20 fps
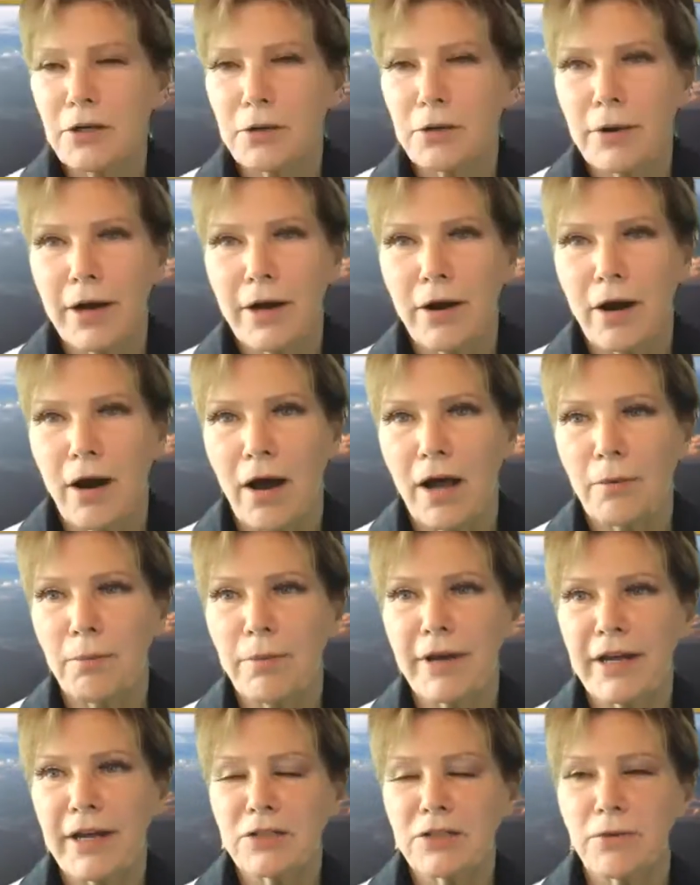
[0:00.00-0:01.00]
you're right on,
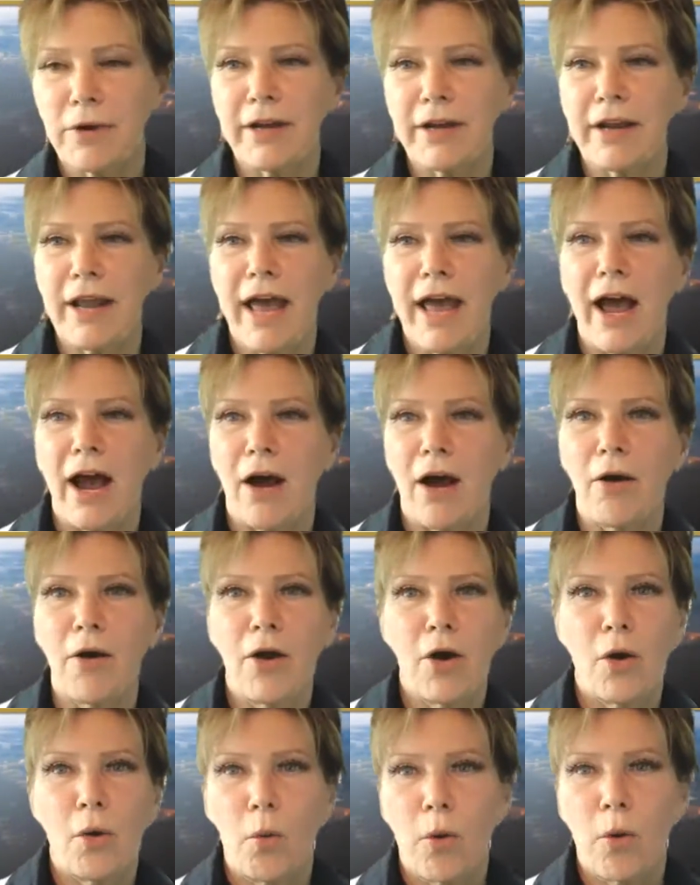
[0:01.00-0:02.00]
because right now
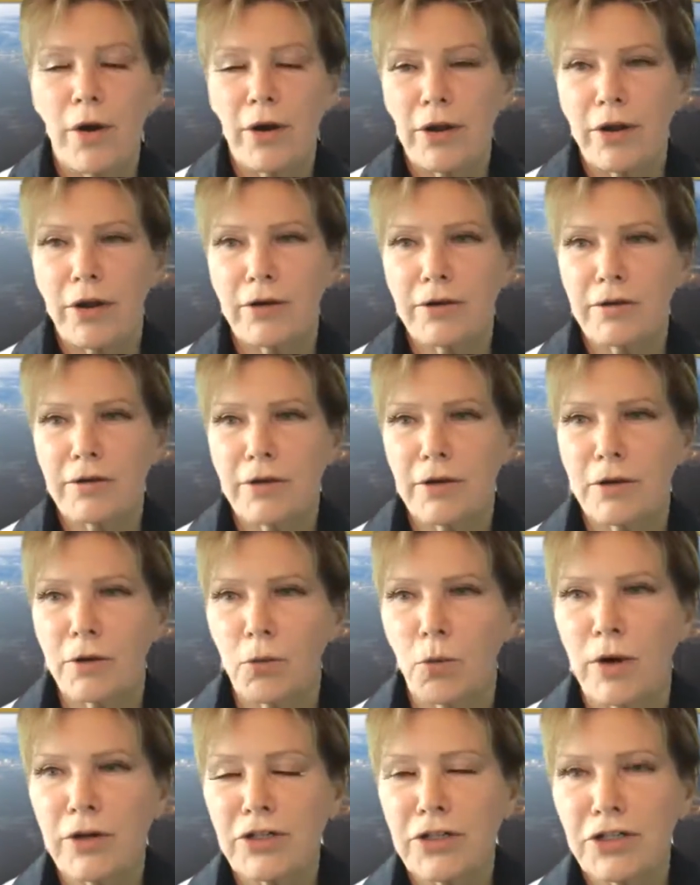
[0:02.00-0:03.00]
what you
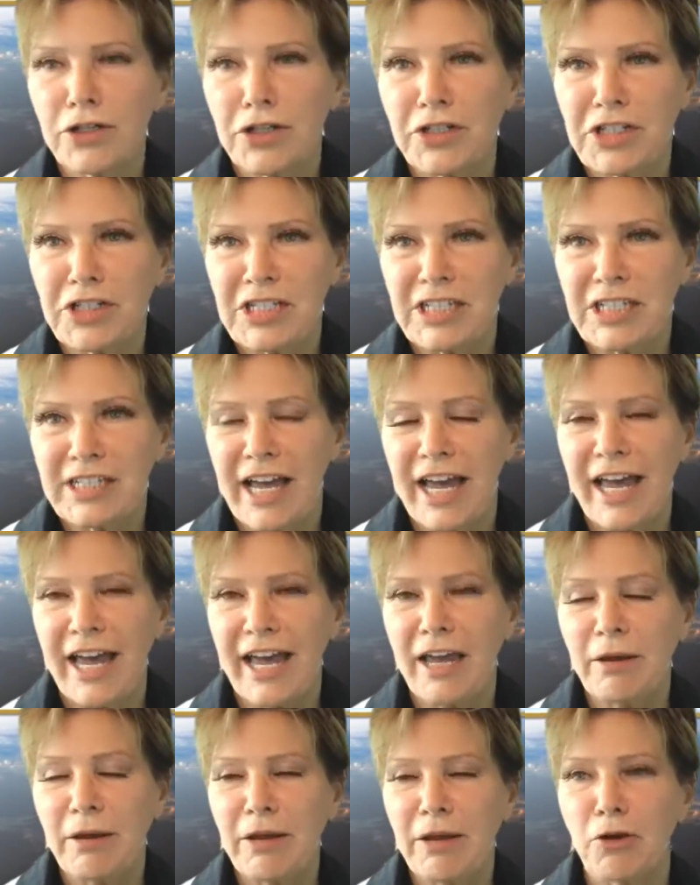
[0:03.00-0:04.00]
should
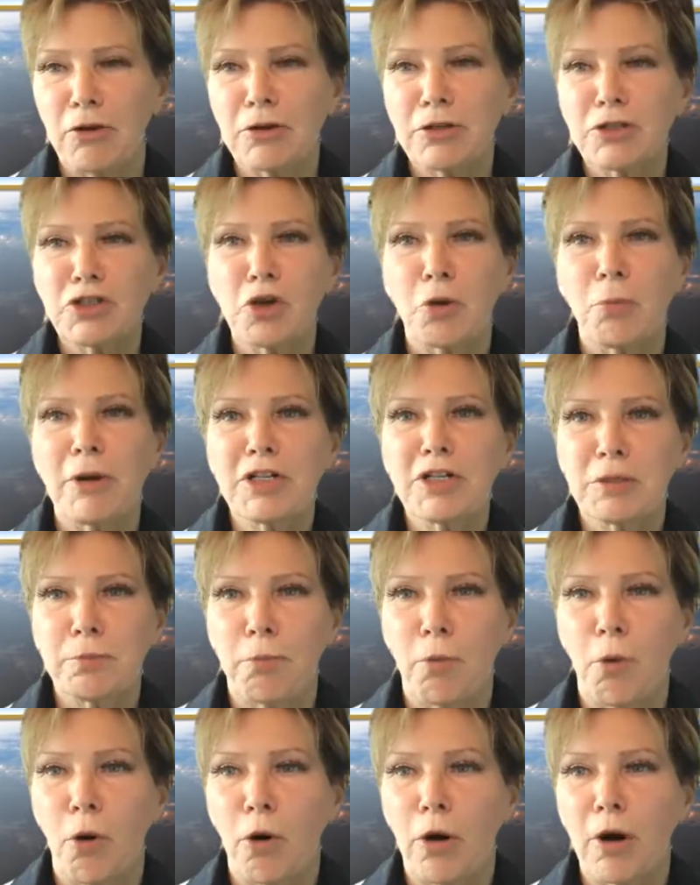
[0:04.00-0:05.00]
say, you're so much
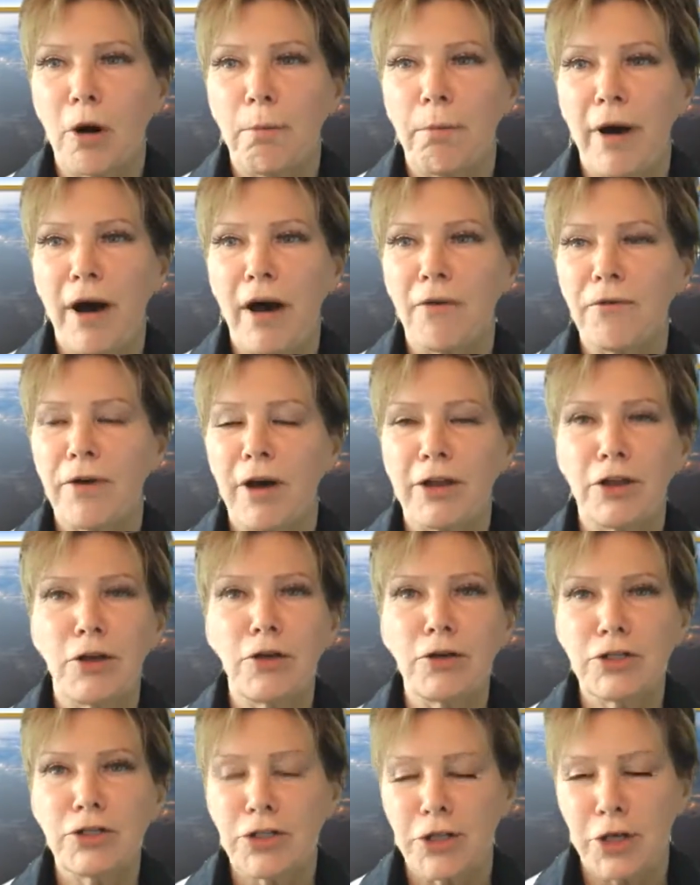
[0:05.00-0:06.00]
more above a
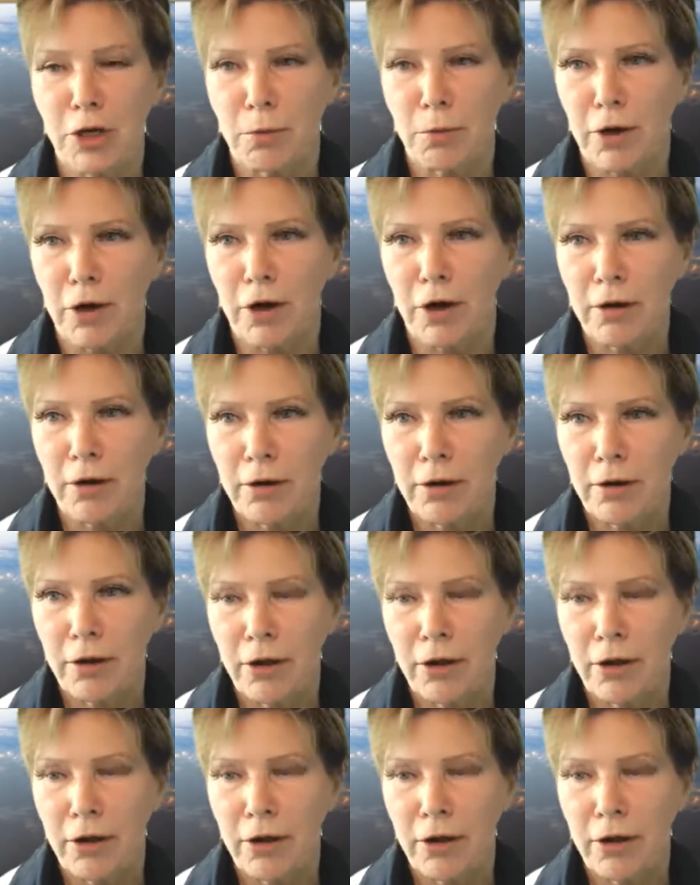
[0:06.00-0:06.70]
YouTuber.